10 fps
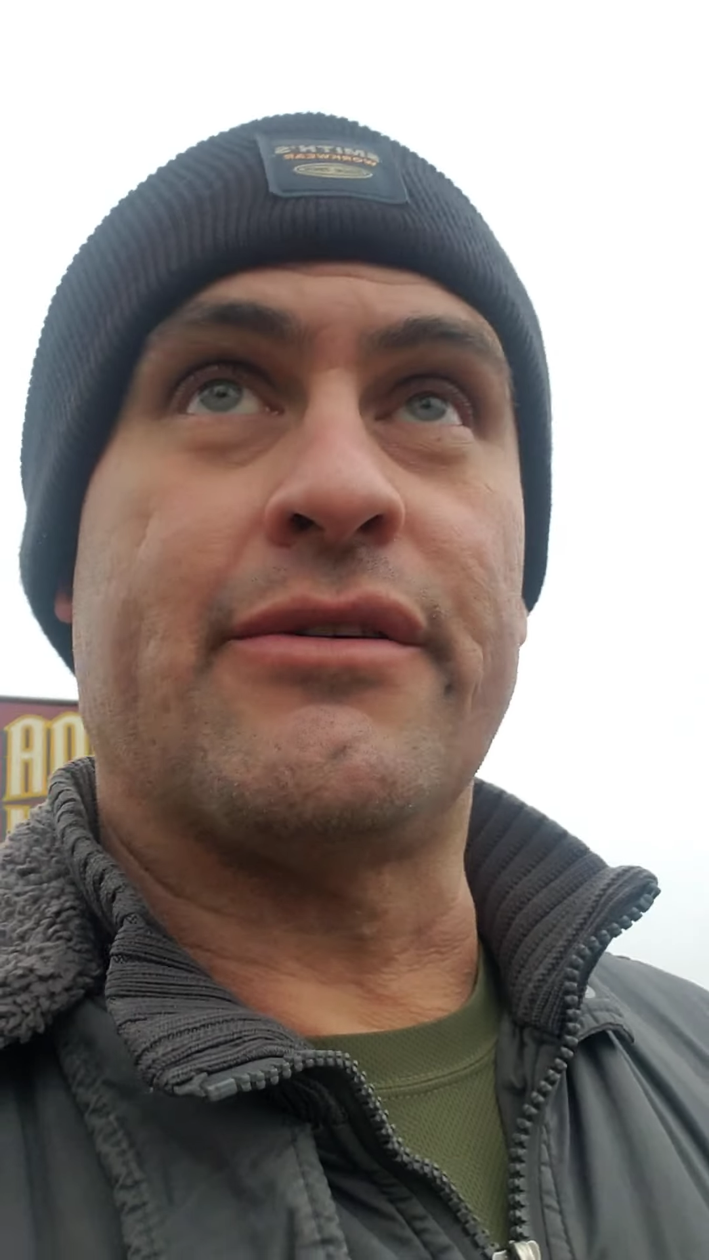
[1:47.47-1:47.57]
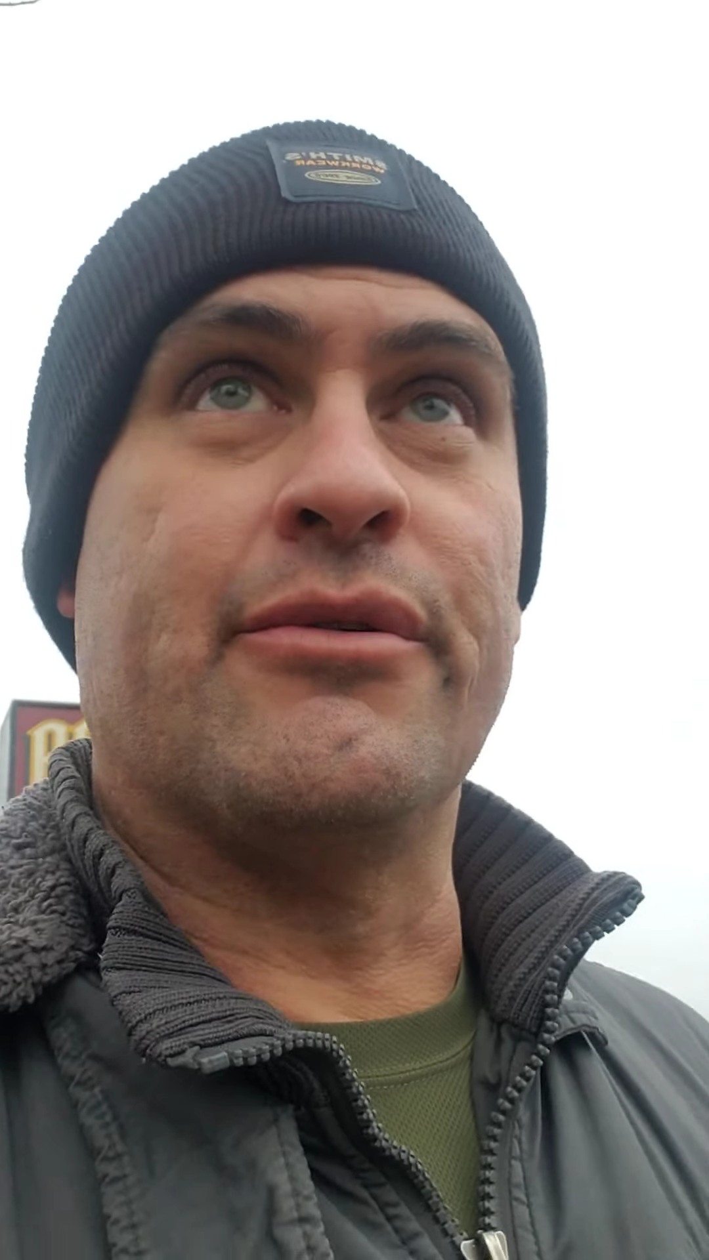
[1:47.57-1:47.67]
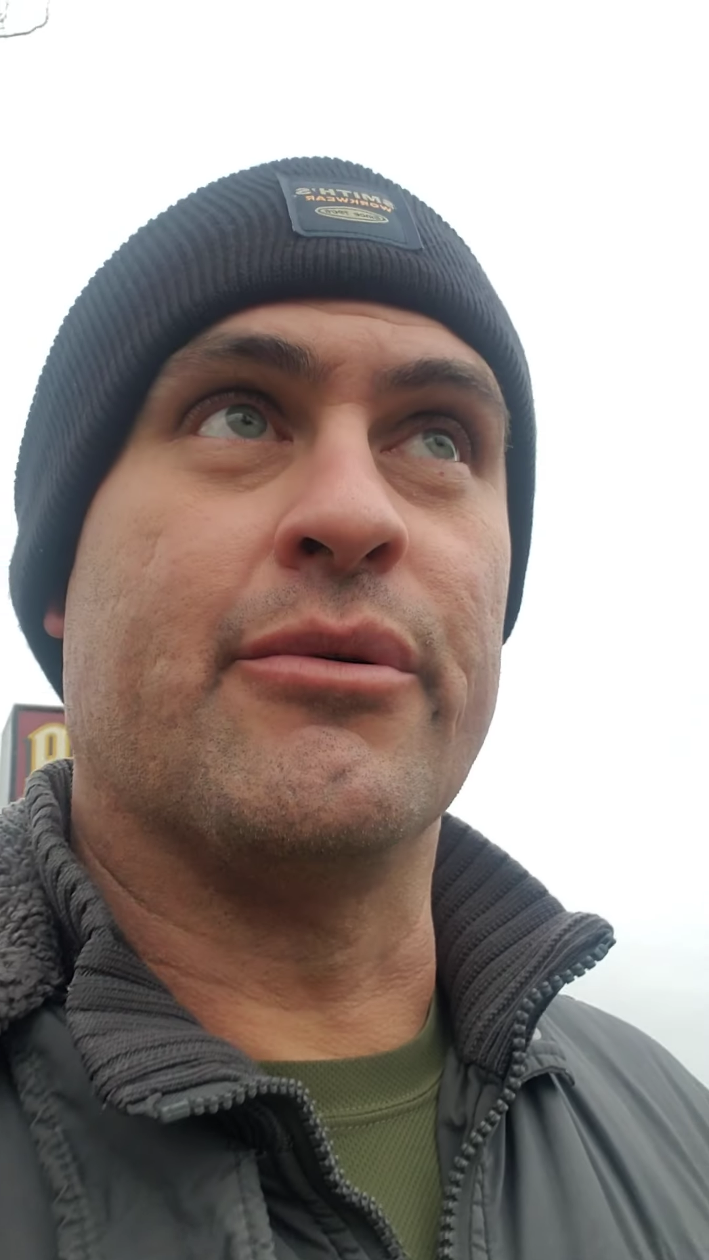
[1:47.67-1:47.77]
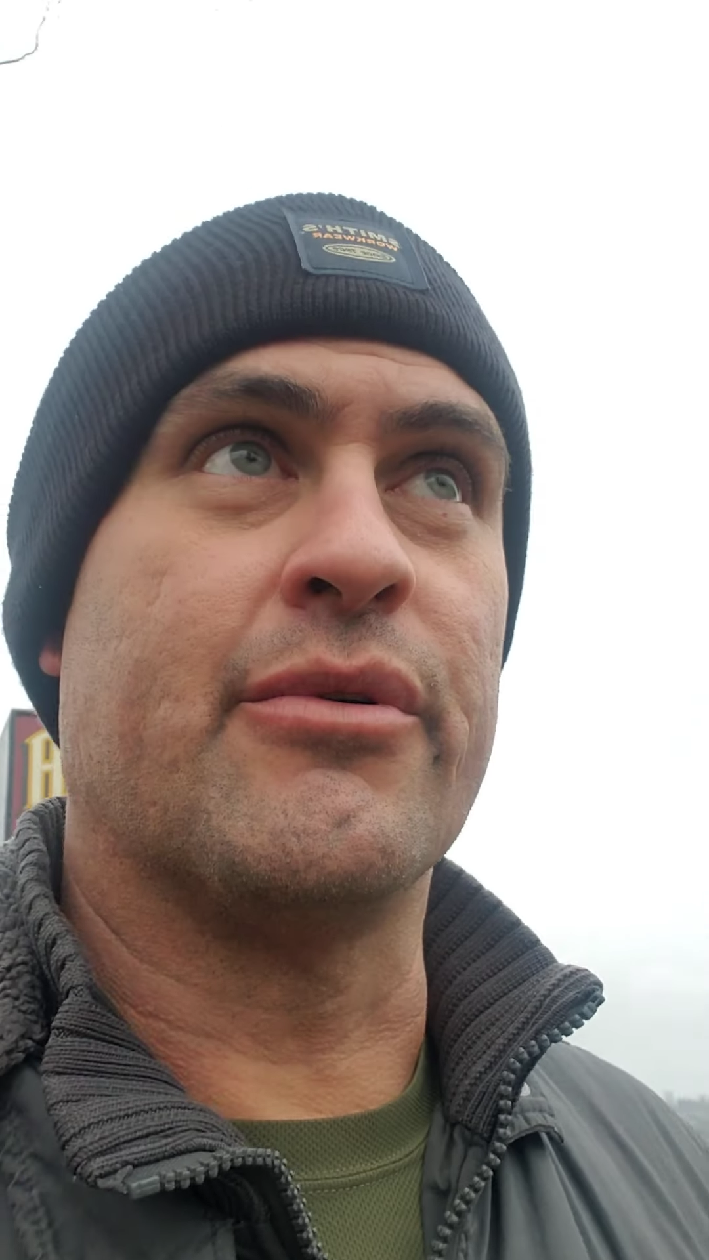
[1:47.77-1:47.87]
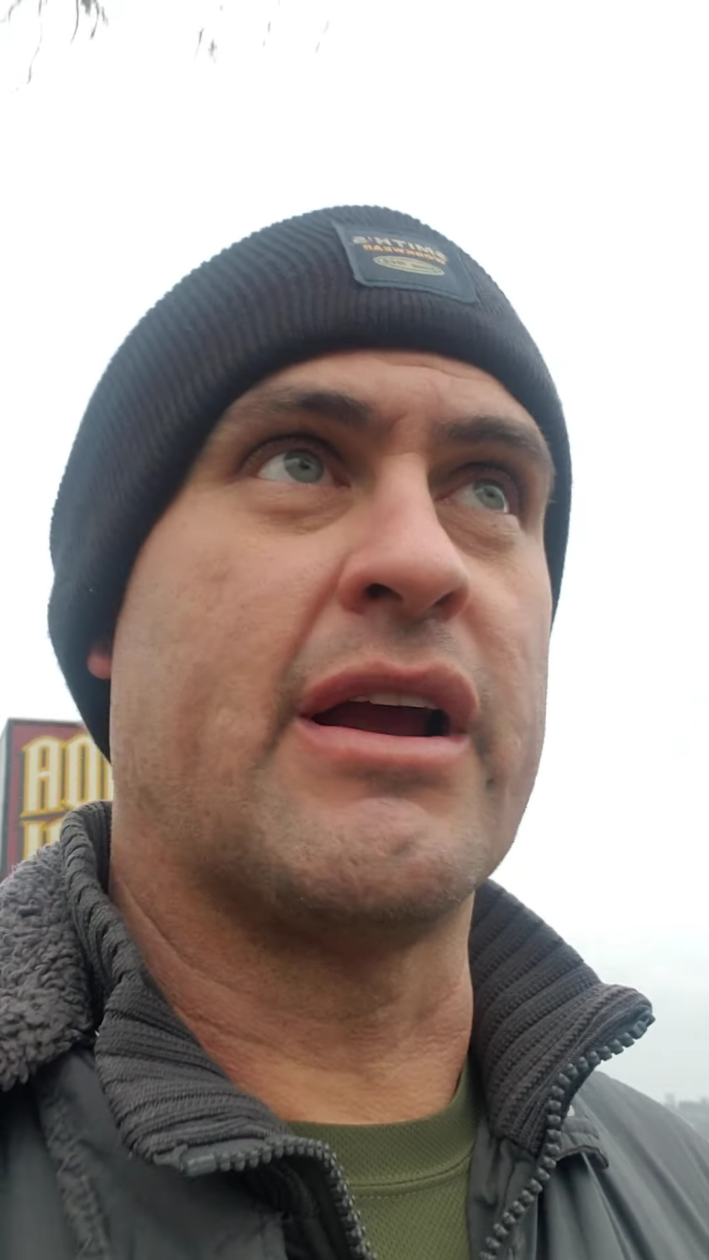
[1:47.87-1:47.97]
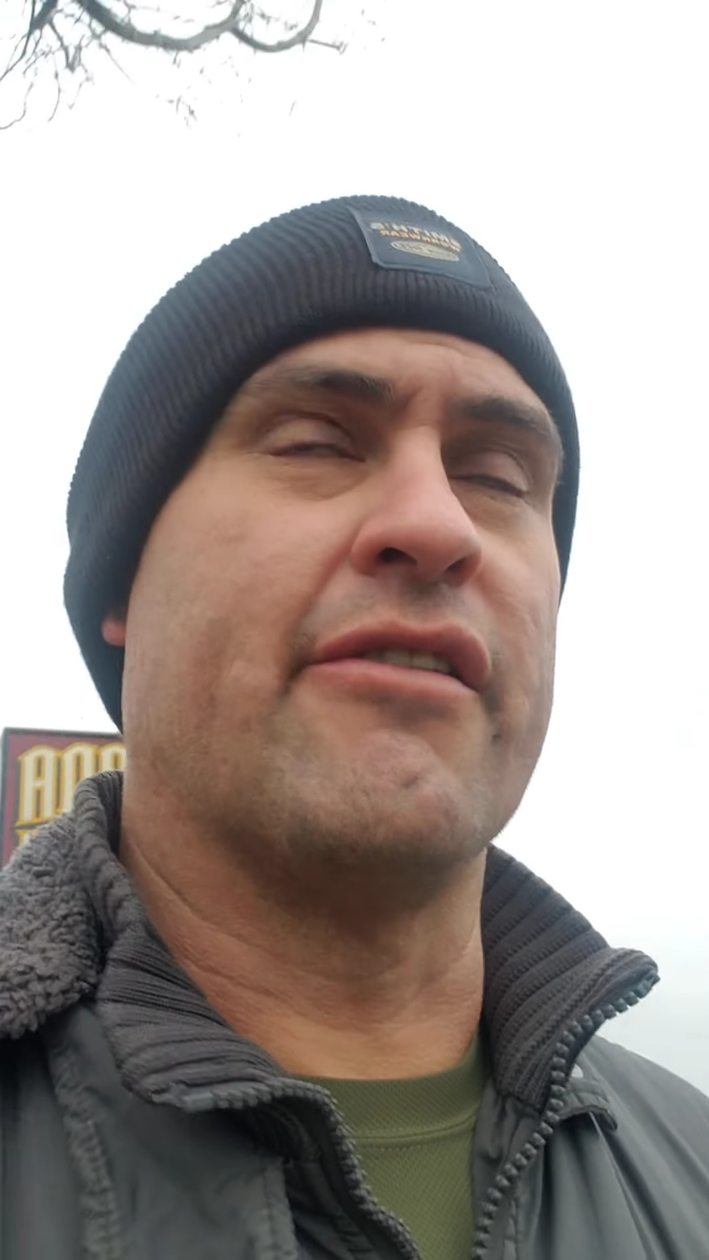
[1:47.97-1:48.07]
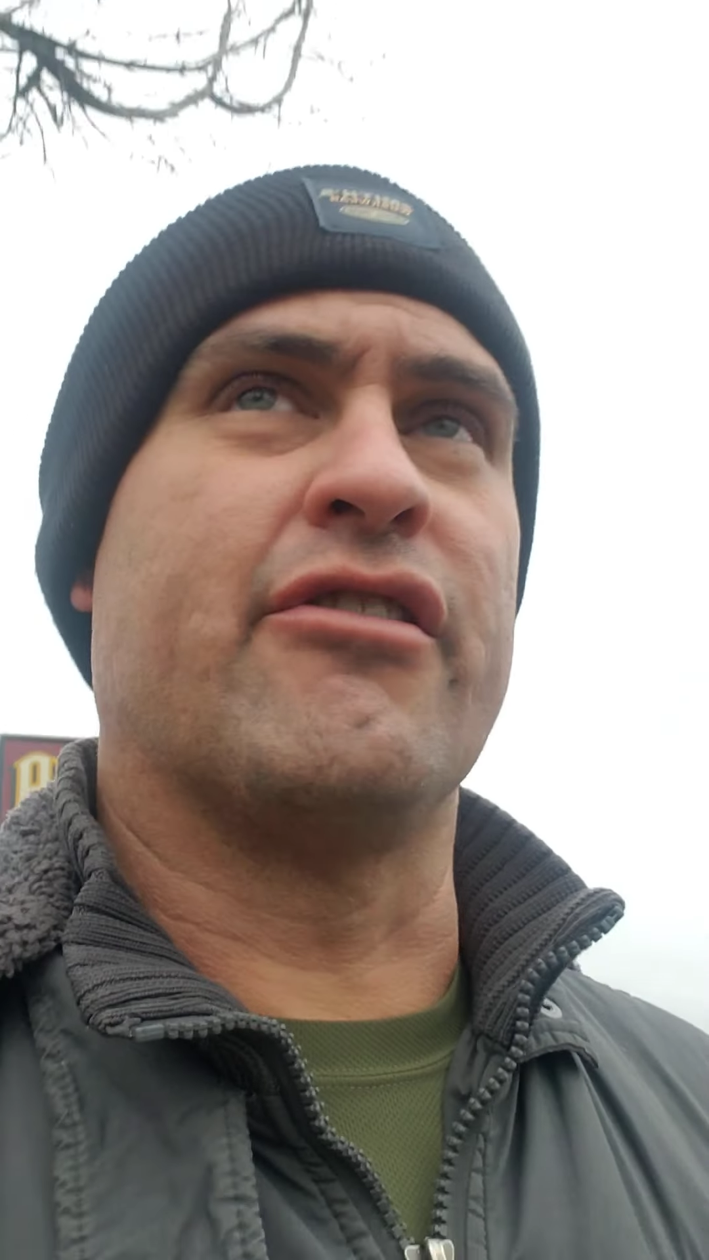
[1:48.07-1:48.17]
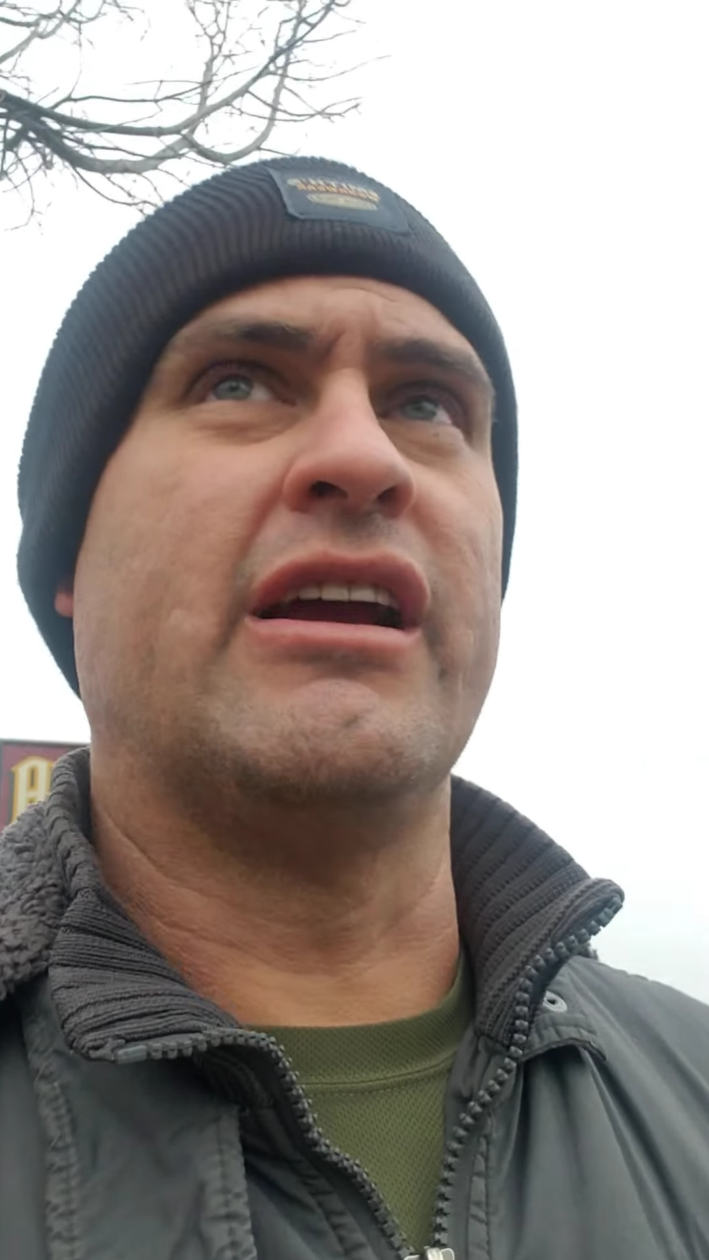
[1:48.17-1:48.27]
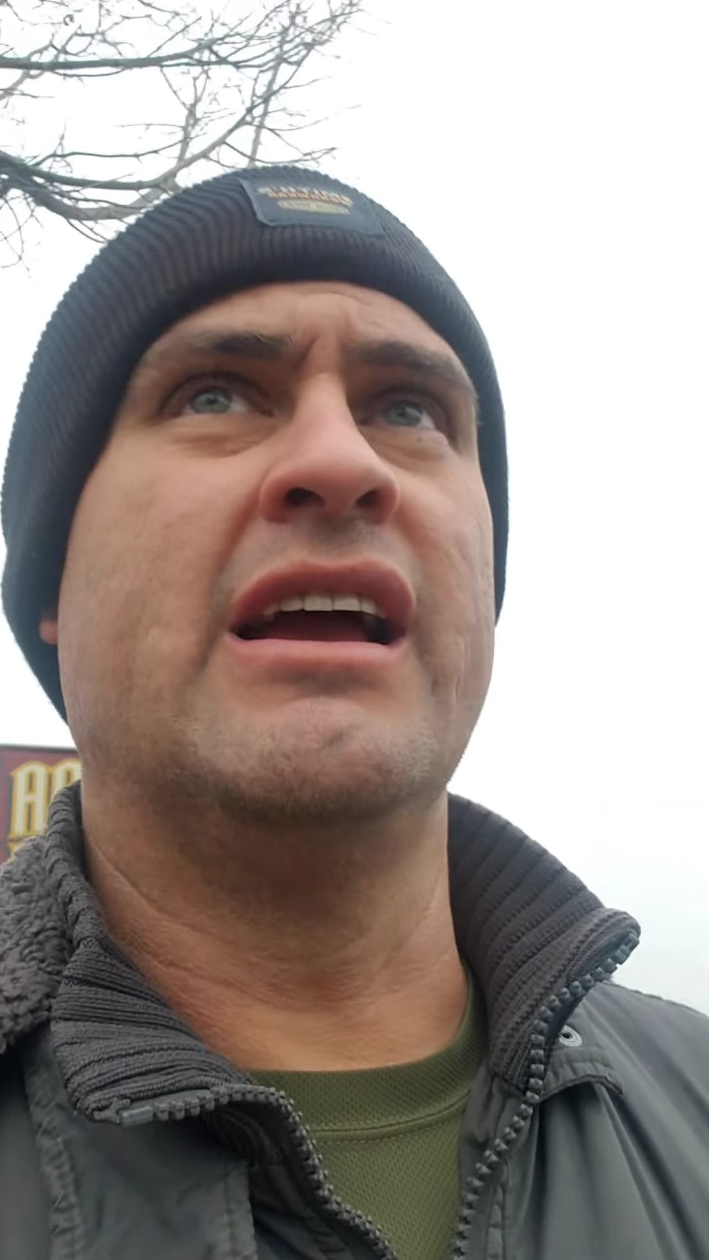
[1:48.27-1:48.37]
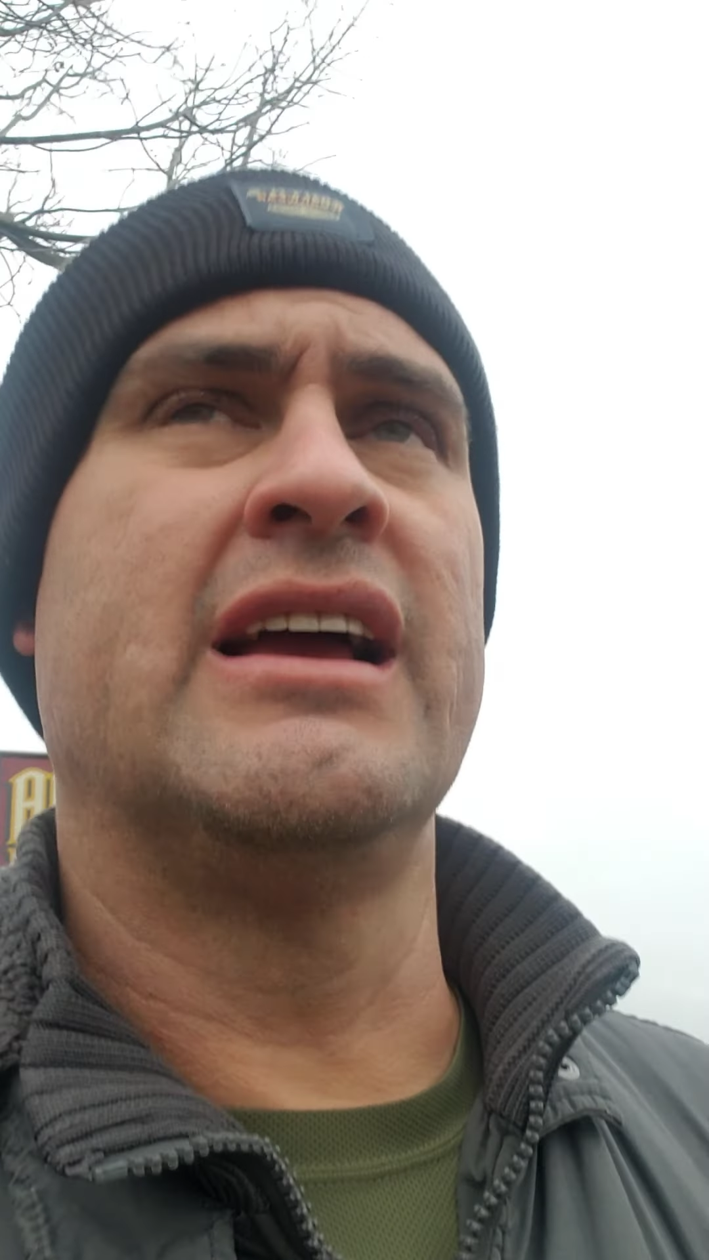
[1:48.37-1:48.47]
through
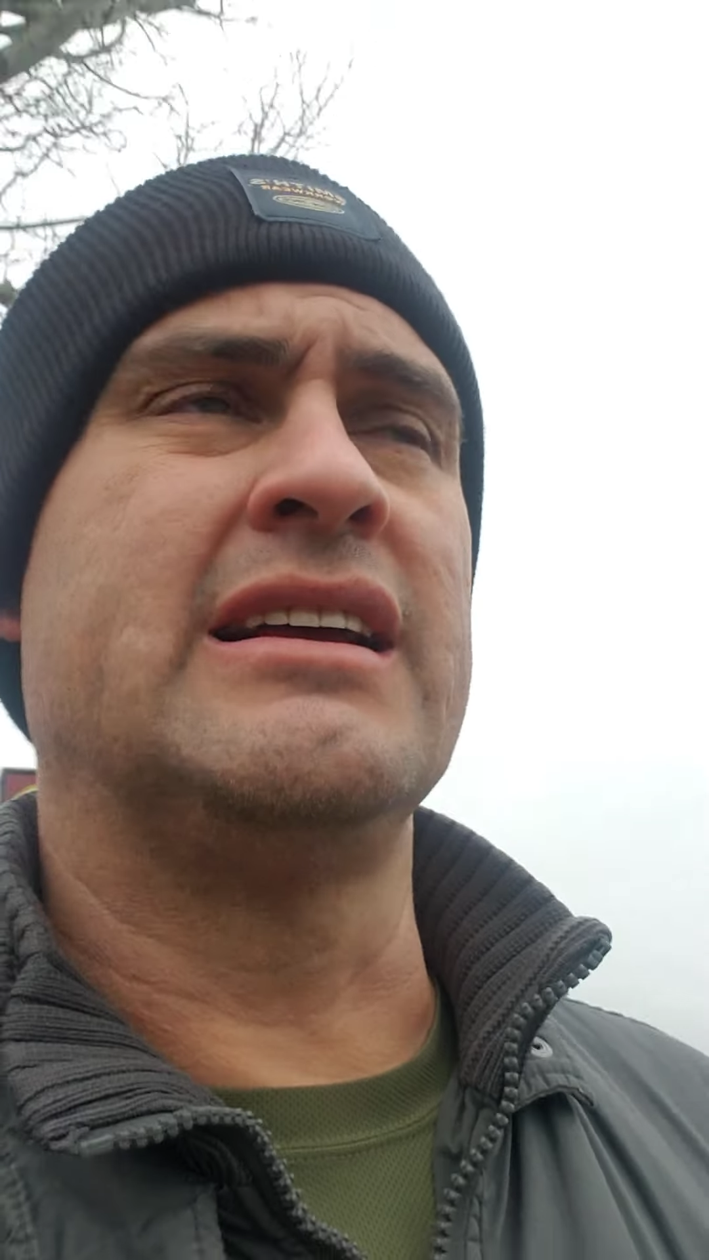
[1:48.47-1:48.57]
recovery,